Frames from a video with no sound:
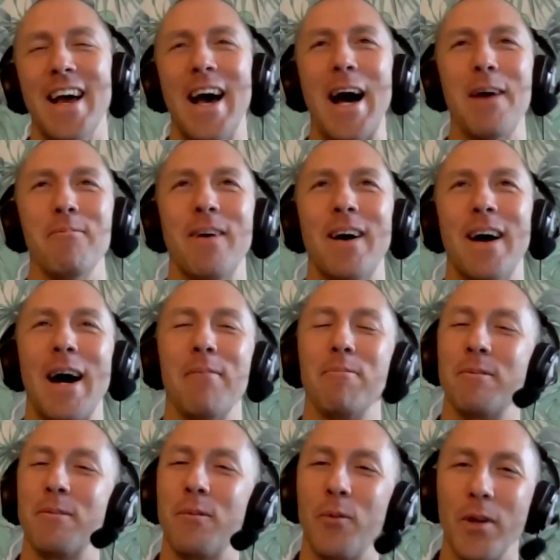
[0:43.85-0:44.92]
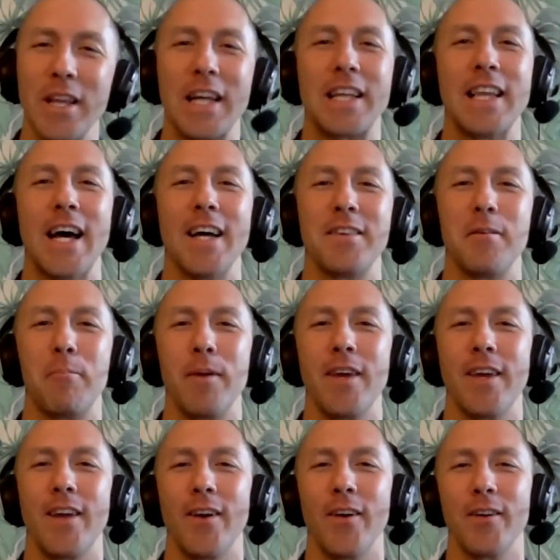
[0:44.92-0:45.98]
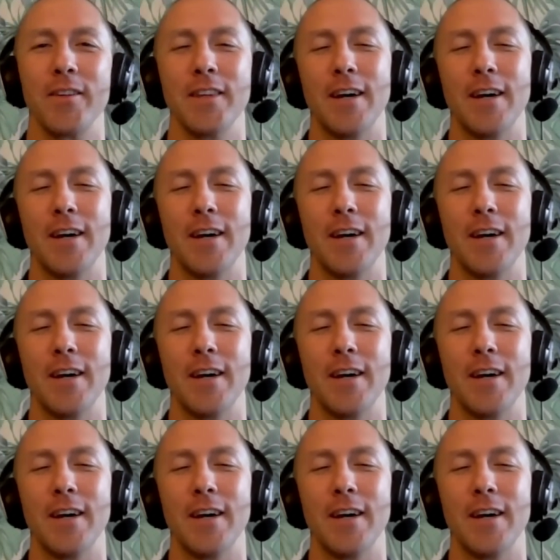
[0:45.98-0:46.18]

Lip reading: I'm really glad to be here.